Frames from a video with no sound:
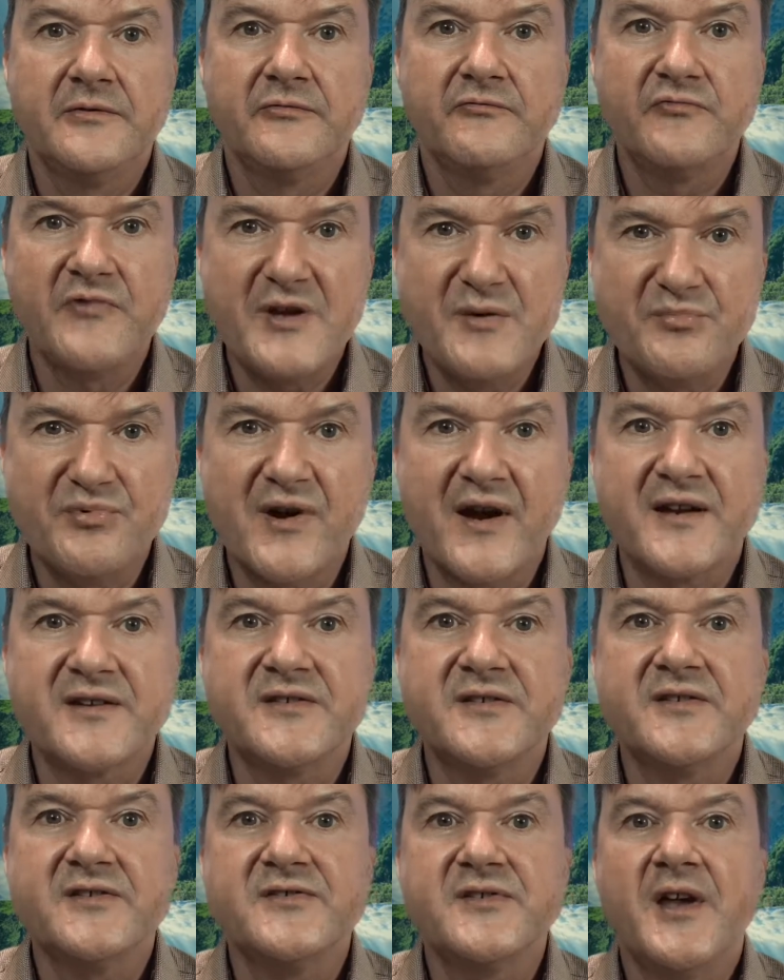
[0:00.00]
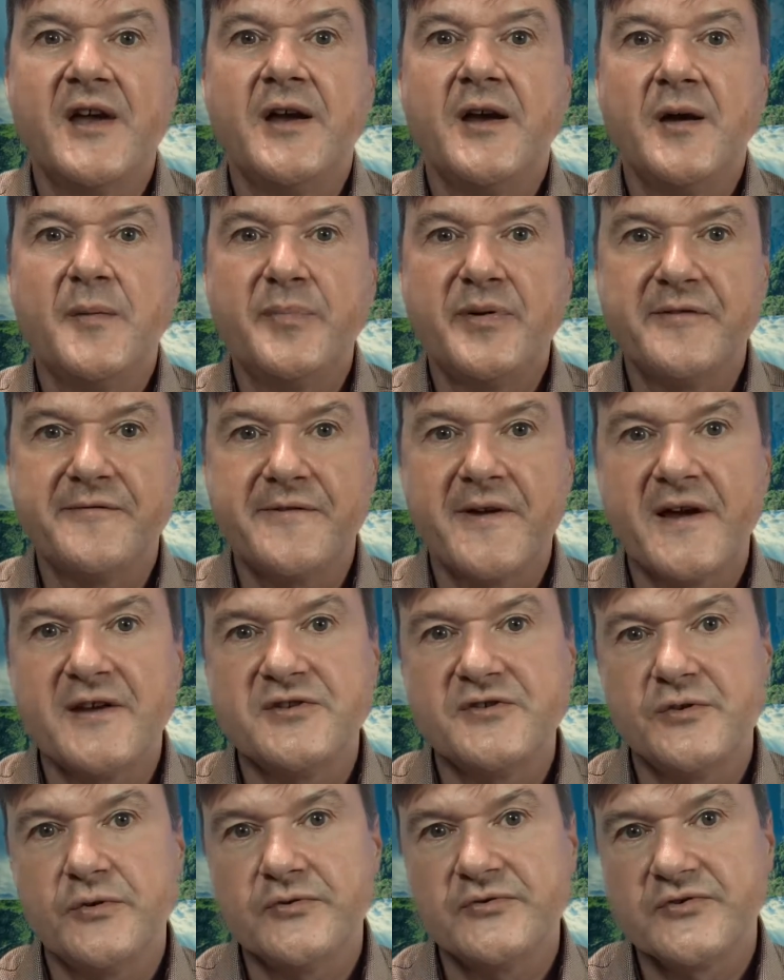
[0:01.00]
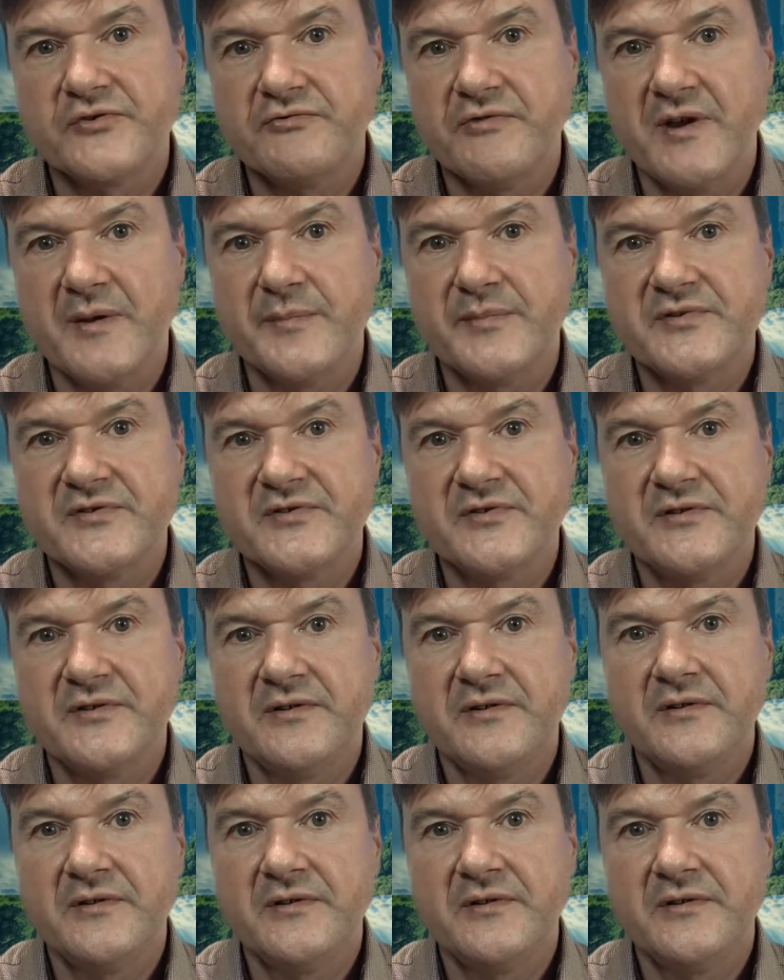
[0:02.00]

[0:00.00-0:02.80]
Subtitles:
re-practice and perfect your script,